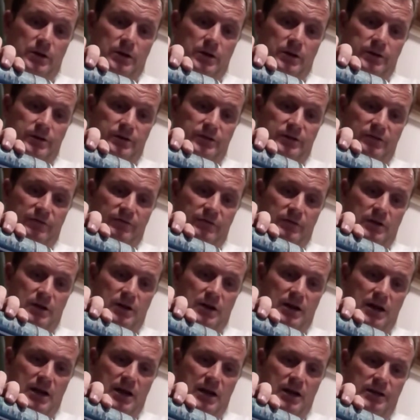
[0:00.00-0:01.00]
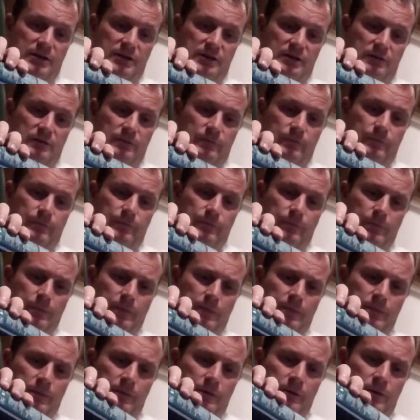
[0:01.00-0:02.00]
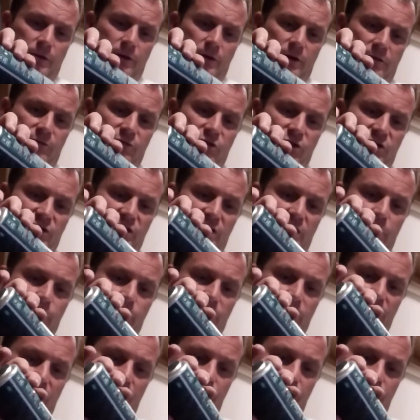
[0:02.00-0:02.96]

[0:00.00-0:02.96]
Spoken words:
in a different class. I've just tipped